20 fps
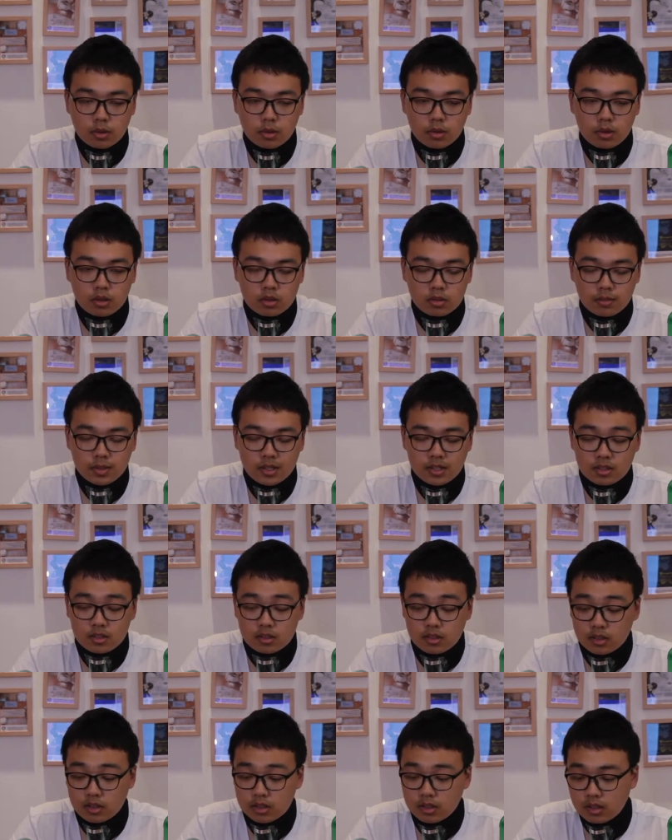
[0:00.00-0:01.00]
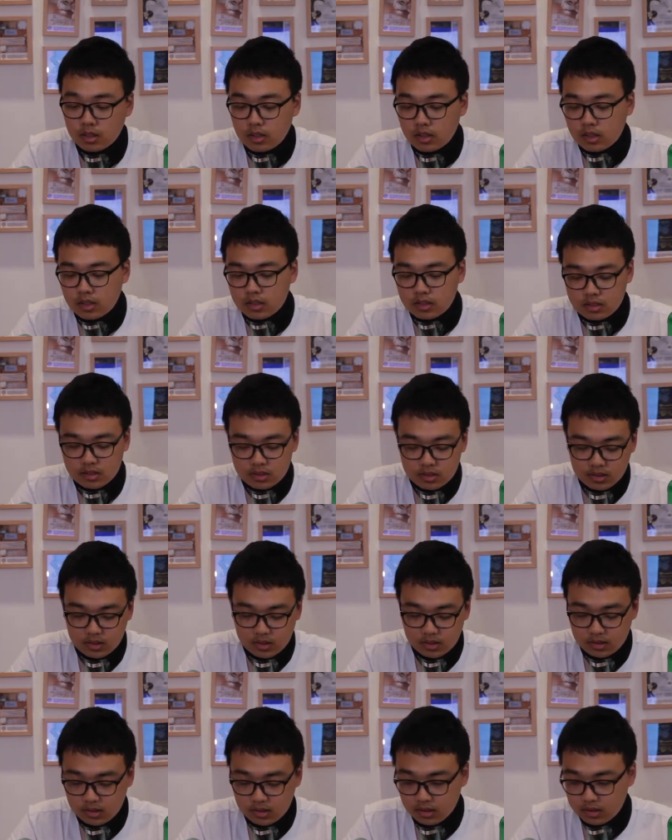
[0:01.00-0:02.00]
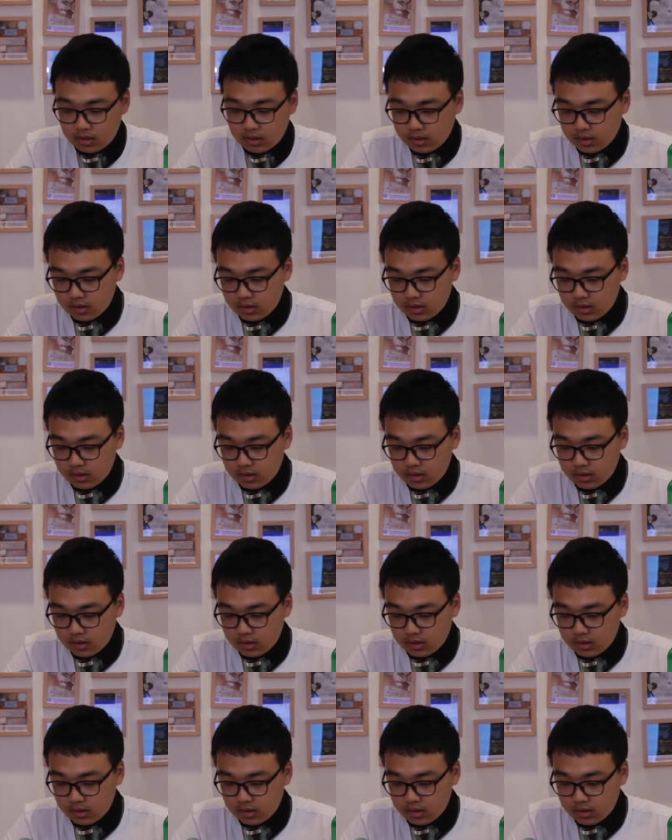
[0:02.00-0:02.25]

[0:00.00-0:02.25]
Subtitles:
automatically just like this.